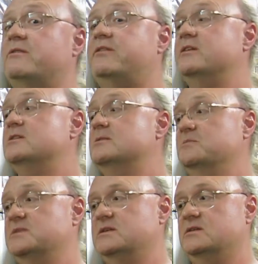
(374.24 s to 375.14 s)

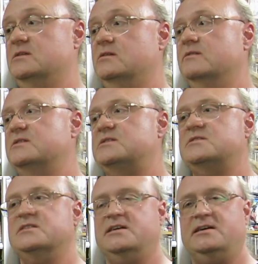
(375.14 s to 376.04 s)
themes here. The
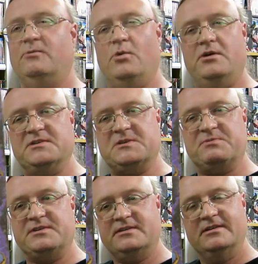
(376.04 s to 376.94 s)
Star
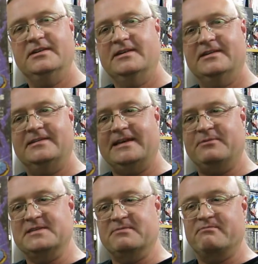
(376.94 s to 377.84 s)
Wasps. That
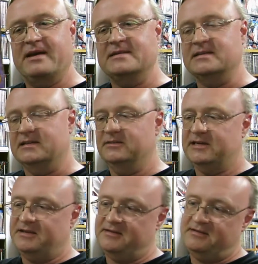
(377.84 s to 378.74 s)
one's amazing. And look
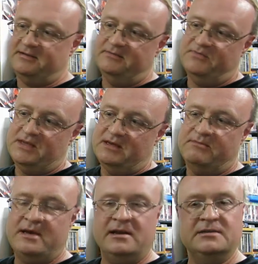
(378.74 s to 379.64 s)
how...
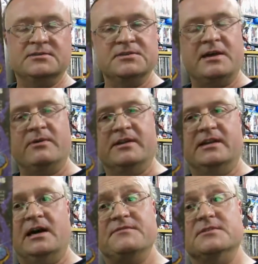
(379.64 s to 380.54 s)
Man, I could do that one in an
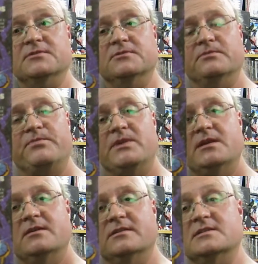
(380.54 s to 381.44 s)
afternoon.
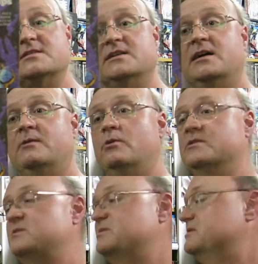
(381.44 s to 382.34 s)
The Star
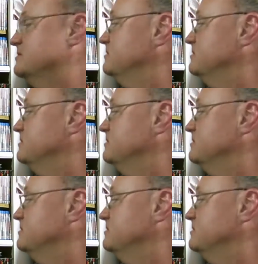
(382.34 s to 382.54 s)
Wasps.